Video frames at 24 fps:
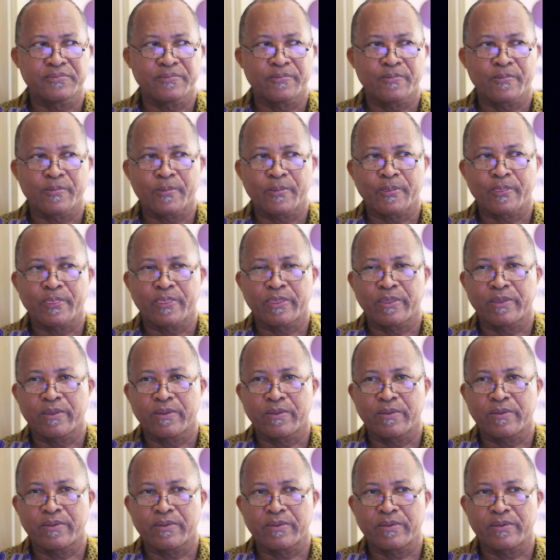
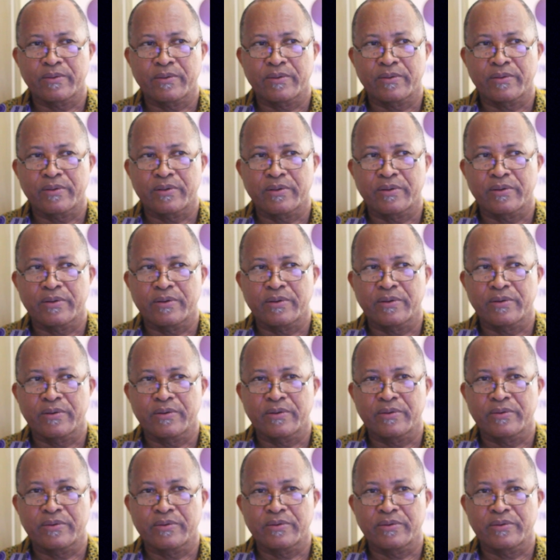(no one is talking)